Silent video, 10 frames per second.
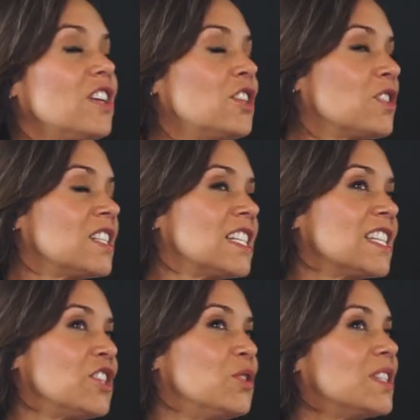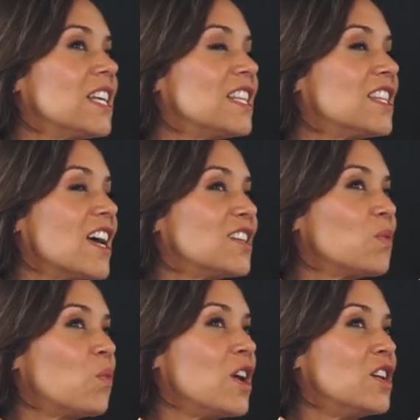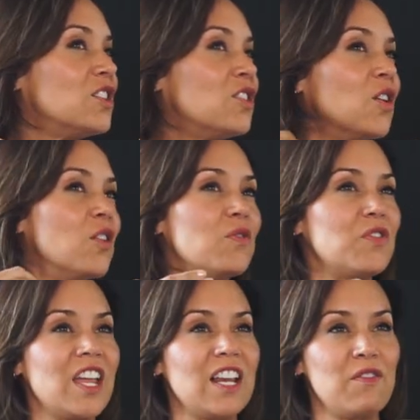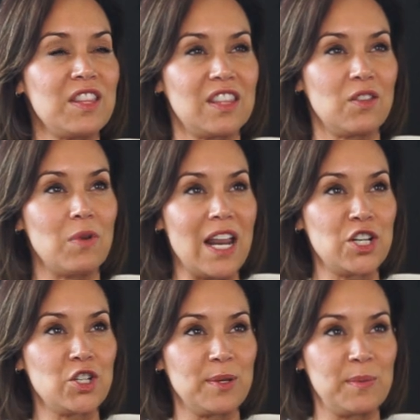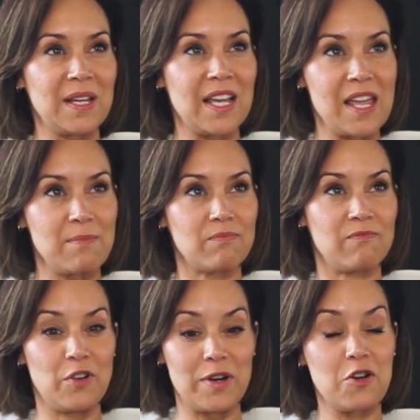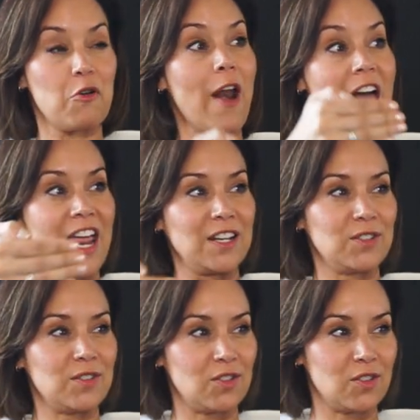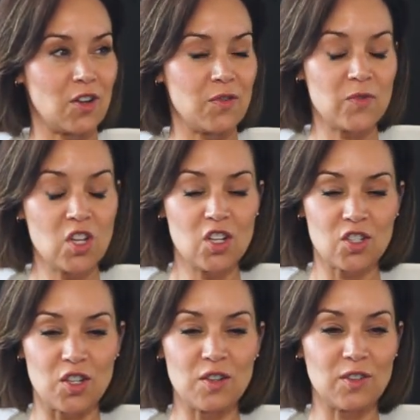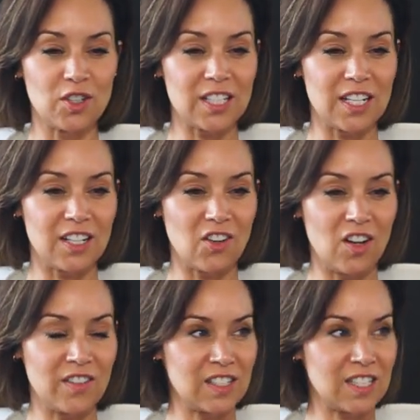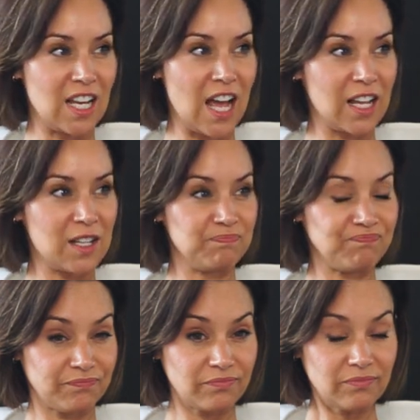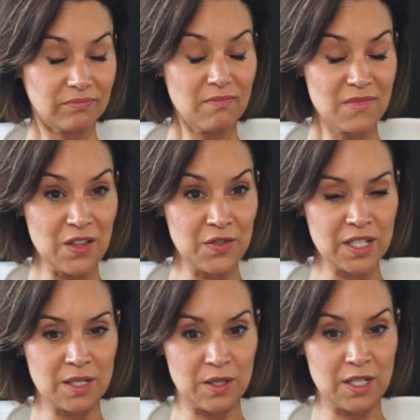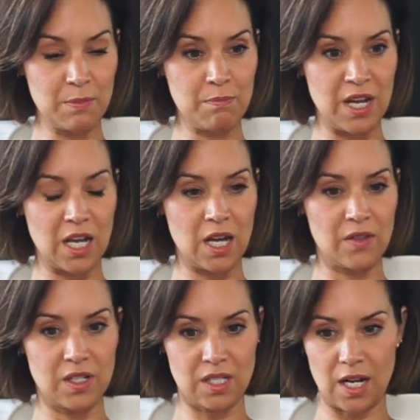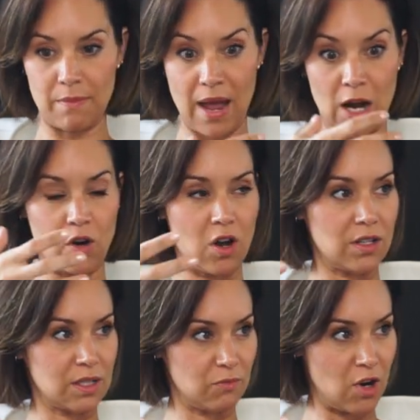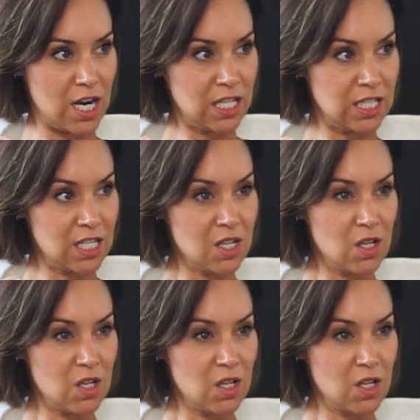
interesting is that you said that when you know that every the relationships became very grand, yeah. you know. So you've looked at it on this like this this bigger this like macrocosm, right?